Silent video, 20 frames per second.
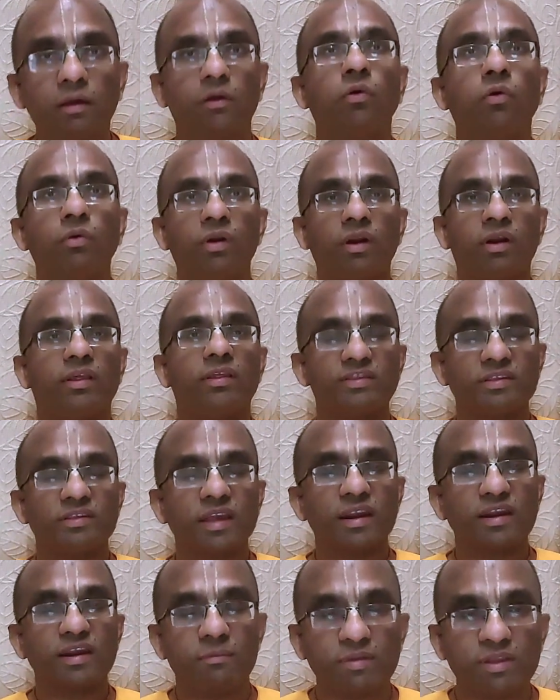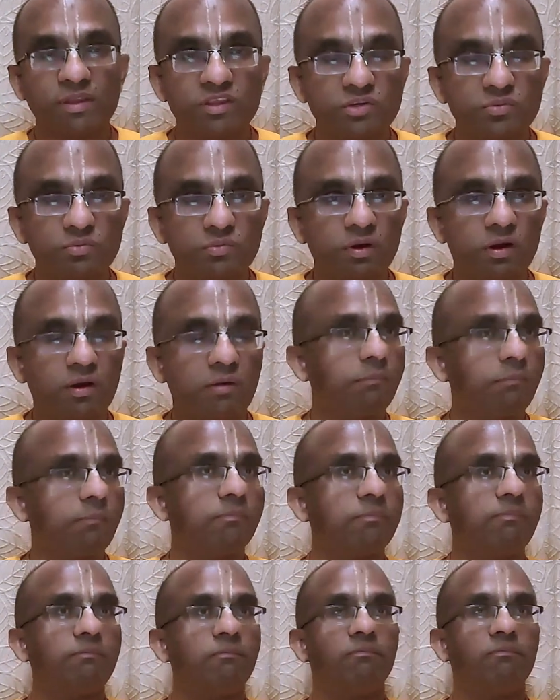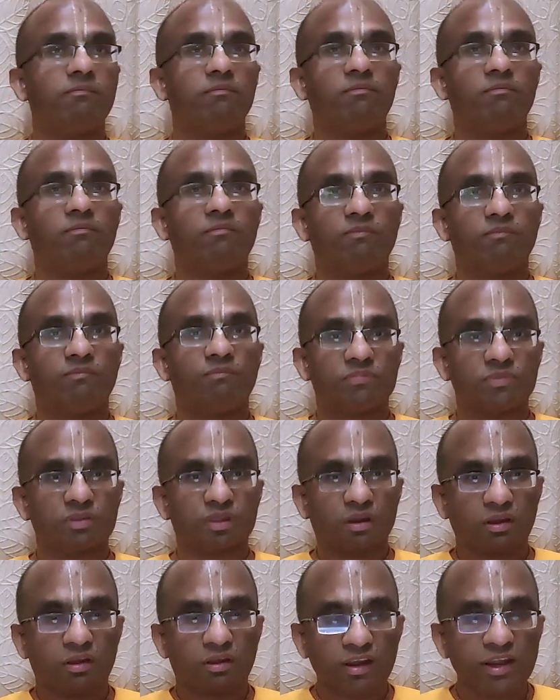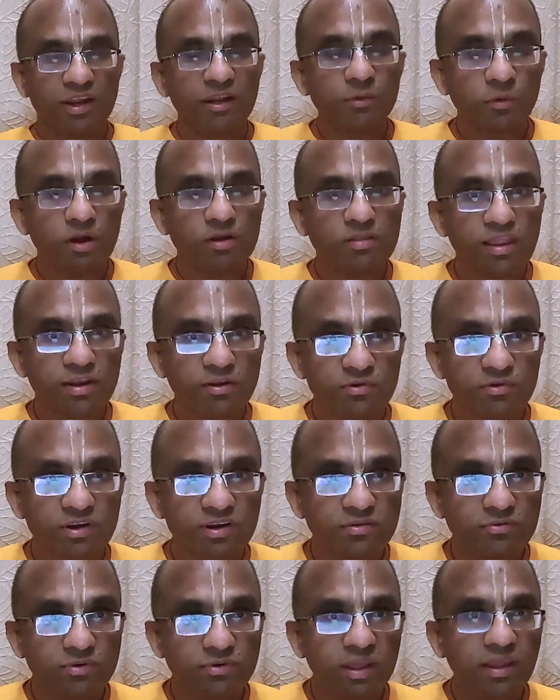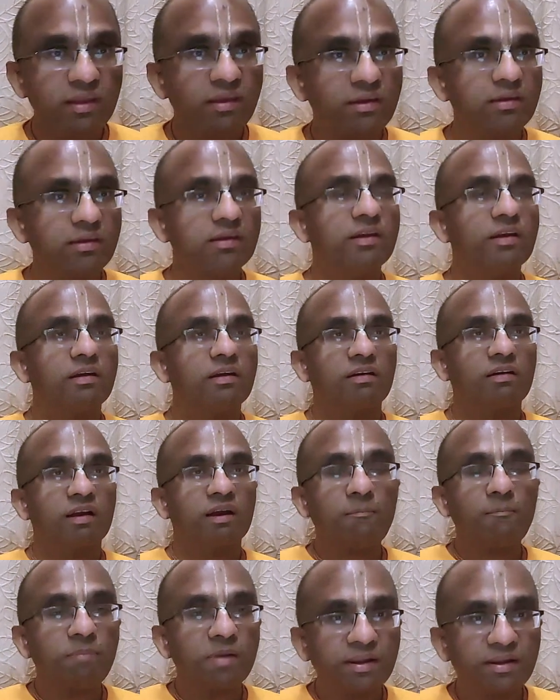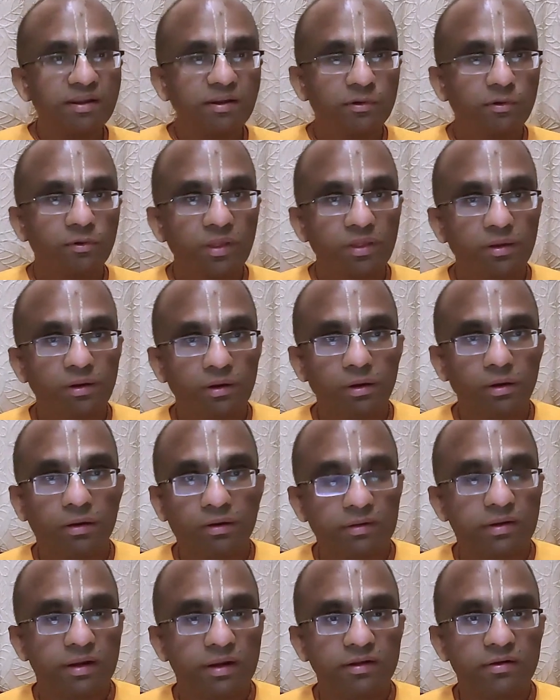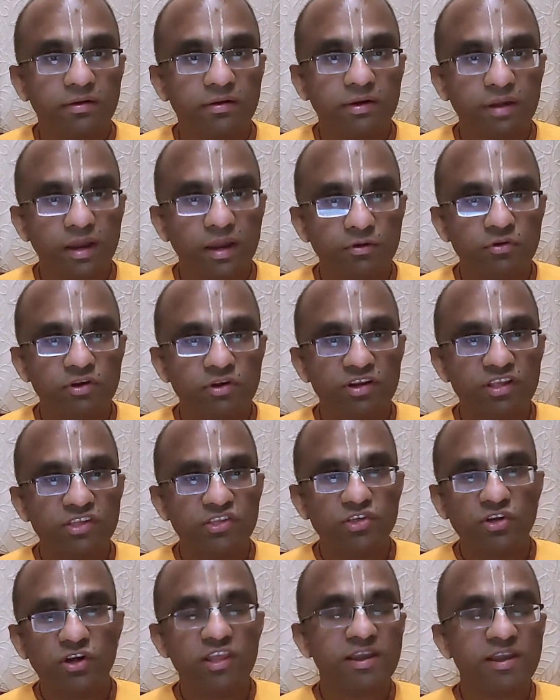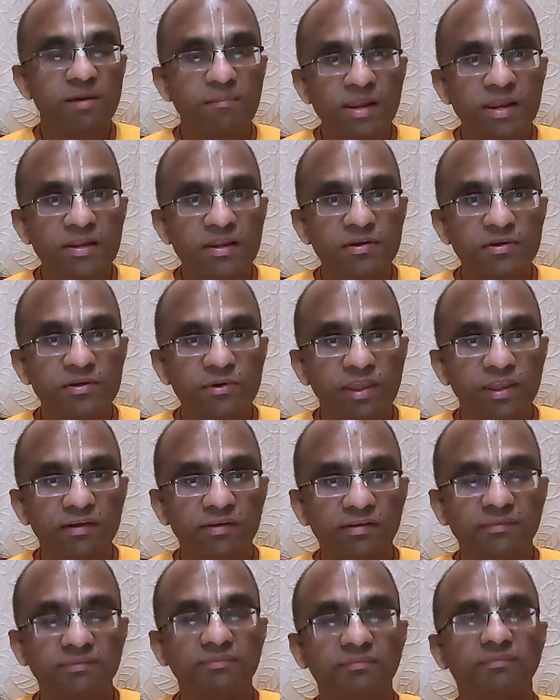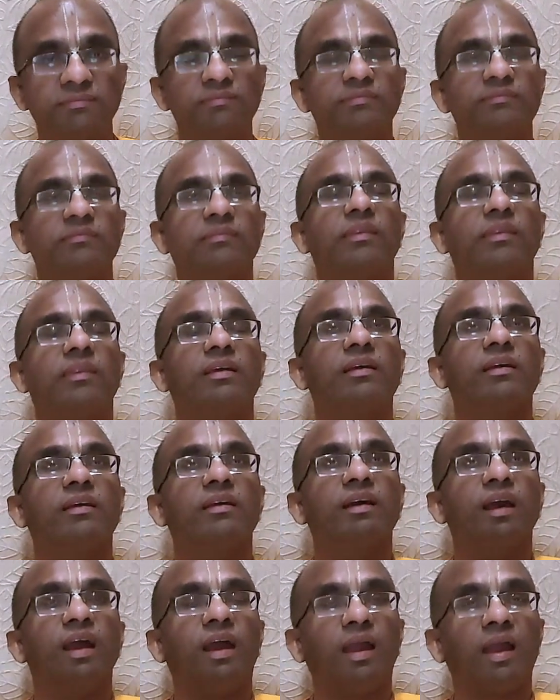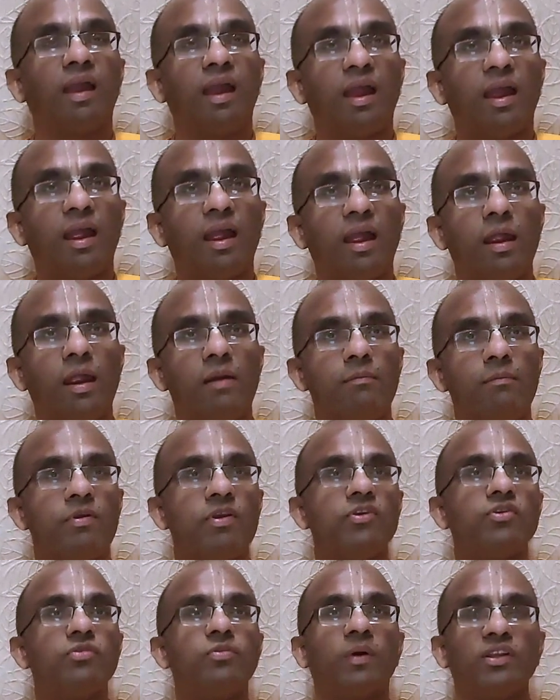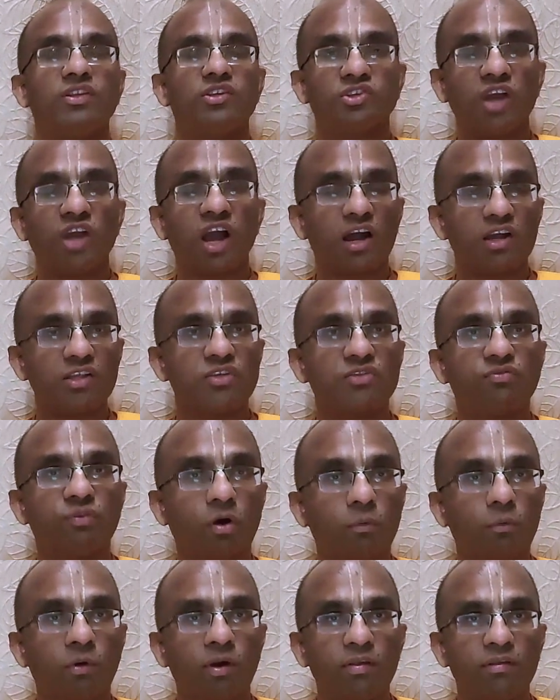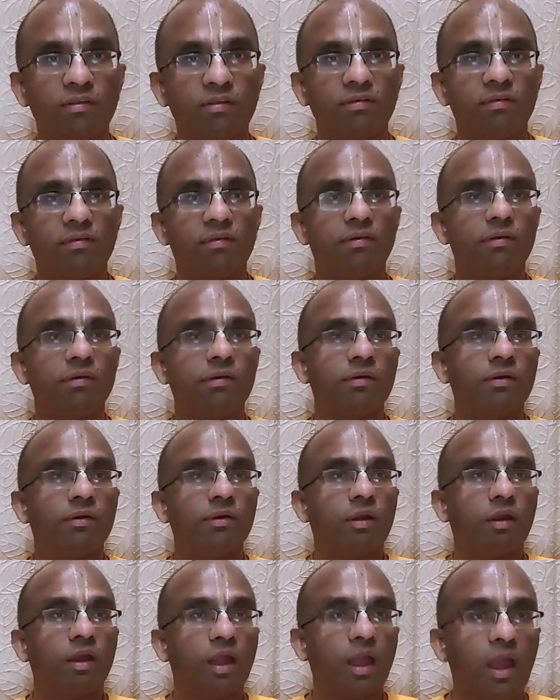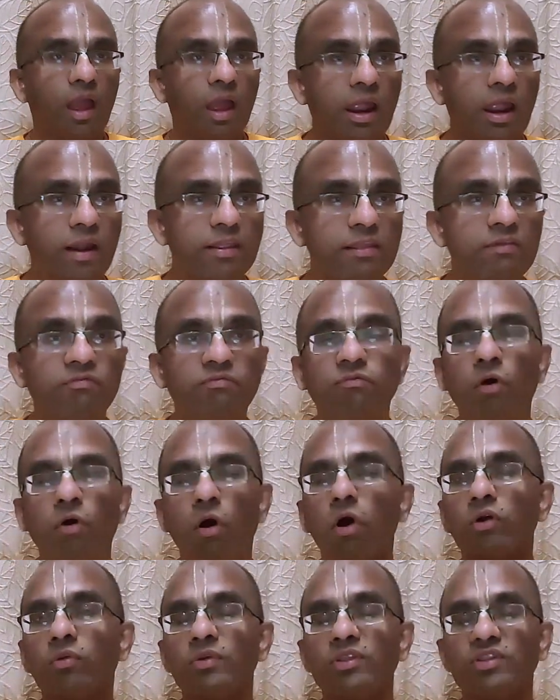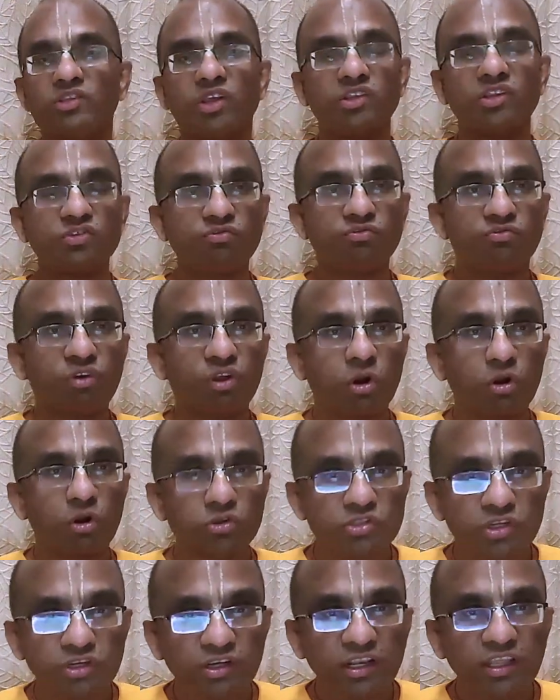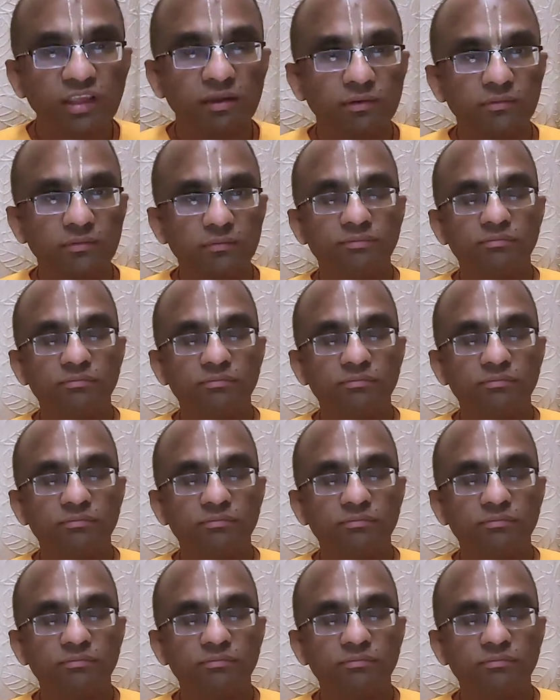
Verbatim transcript: goaded, incited Bhishma. The great work that you did today, completed today, uh, did, that you did yesterday, completed today. And Bhishma charged forward. And he fought with such ferocity